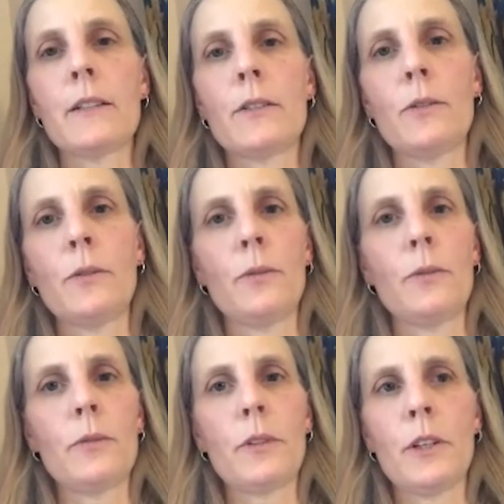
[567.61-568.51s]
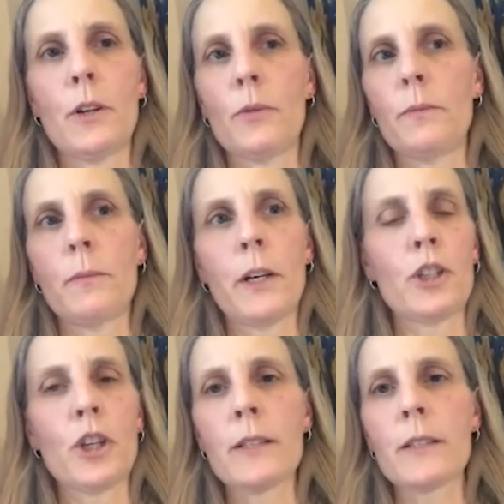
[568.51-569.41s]
to,
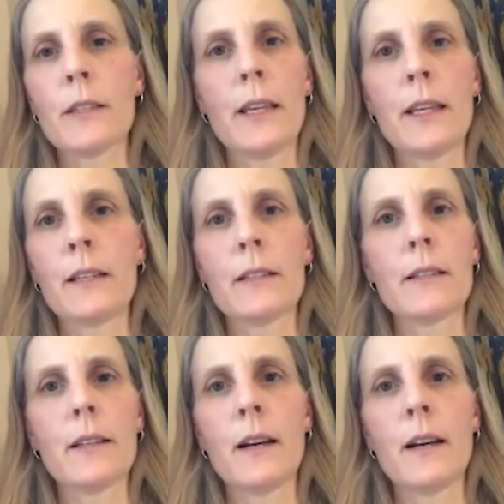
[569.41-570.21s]
adjust things.